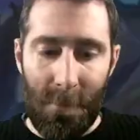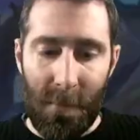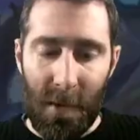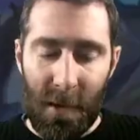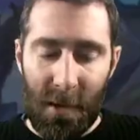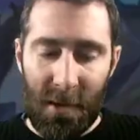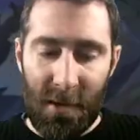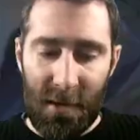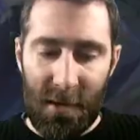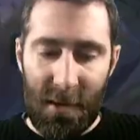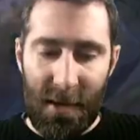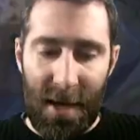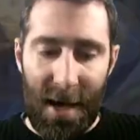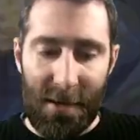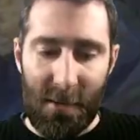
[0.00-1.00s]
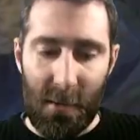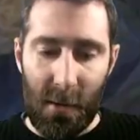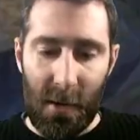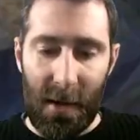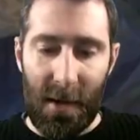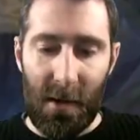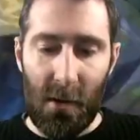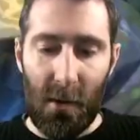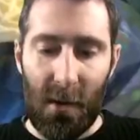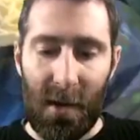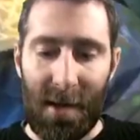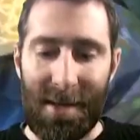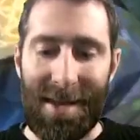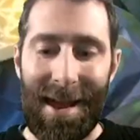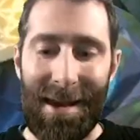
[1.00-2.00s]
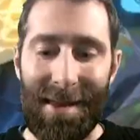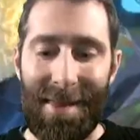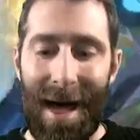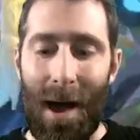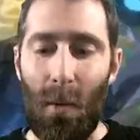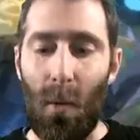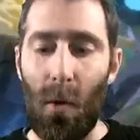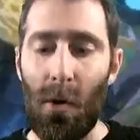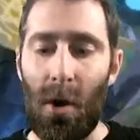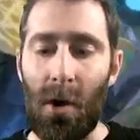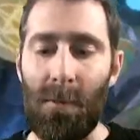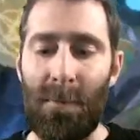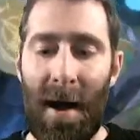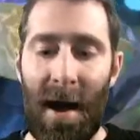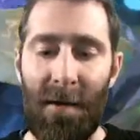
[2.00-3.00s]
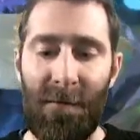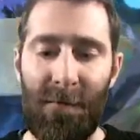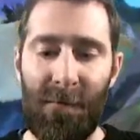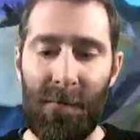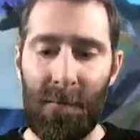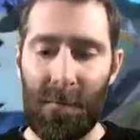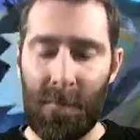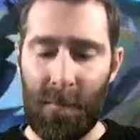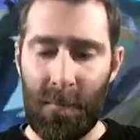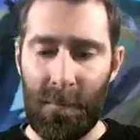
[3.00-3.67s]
up, just in case we want to look at getting that Warlock buff.